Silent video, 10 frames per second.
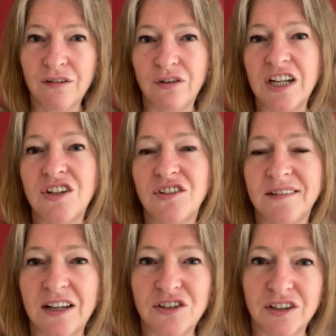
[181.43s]
for each
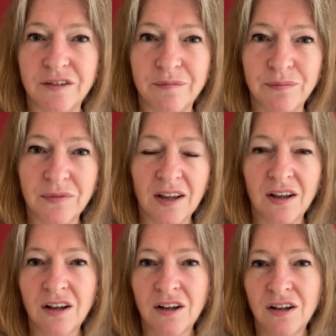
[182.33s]
session.
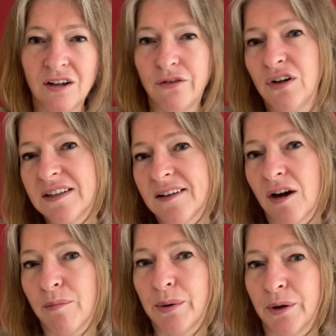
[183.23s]
For
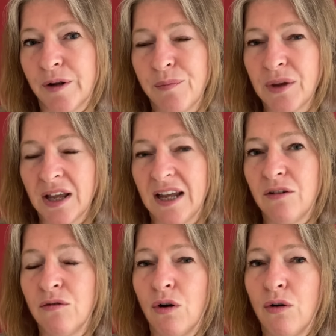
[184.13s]
example,
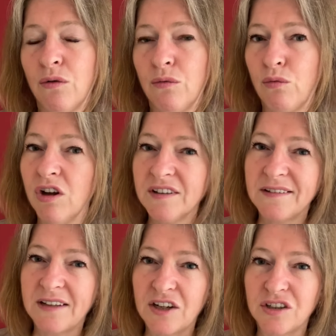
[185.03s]
in one
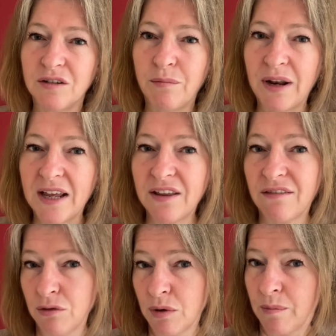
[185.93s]
session, play
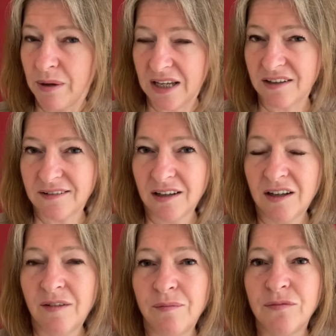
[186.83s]
through a piece,
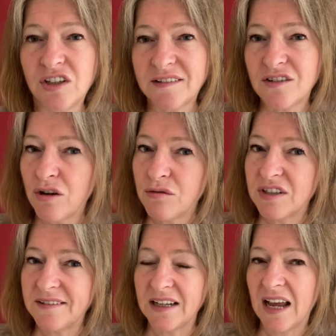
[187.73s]
just
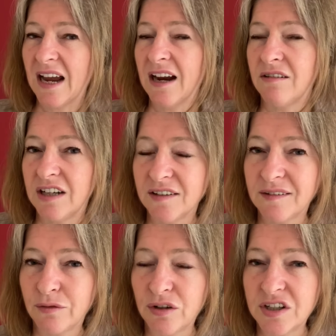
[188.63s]
noticing
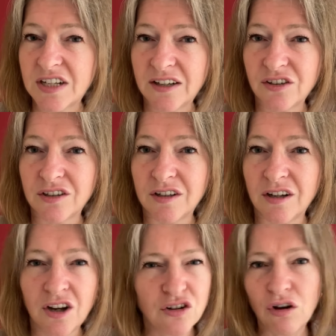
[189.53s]
areas for attention,
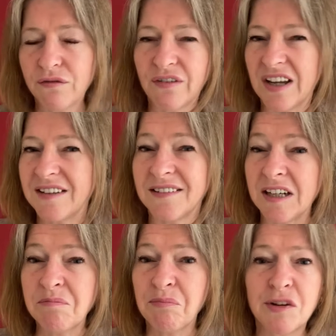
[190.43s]
not
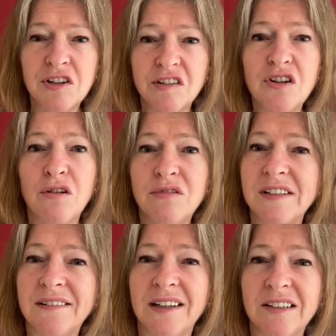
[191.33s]
fixing, just
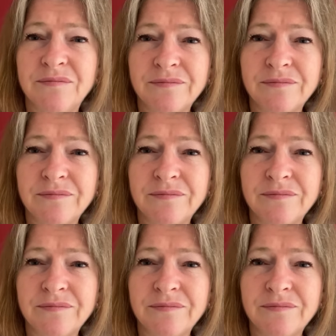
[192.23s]
noticing.